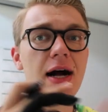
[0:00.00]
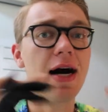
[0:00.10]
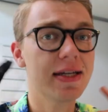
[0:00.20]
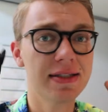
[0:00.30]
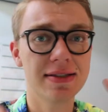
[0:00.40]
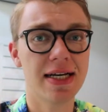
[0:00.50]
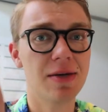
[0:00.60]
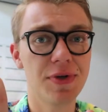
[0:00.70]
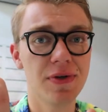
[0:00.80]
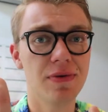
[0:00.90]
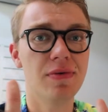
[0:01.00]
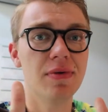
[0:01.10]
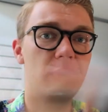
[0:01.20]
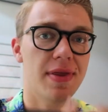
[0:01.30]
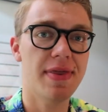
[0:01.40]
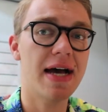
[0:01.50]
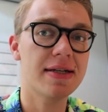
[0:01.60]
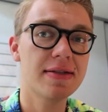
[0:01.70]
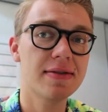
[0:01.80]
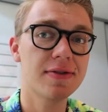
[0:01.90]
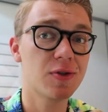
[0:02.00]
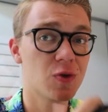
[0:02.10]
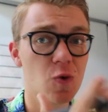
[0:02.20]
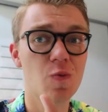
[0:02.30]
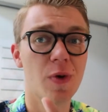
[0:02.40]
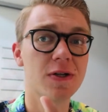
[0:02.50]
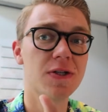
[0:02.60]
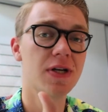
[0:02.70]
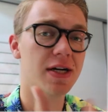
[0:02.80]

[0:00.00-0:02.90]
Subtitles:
I can't help you with that too much.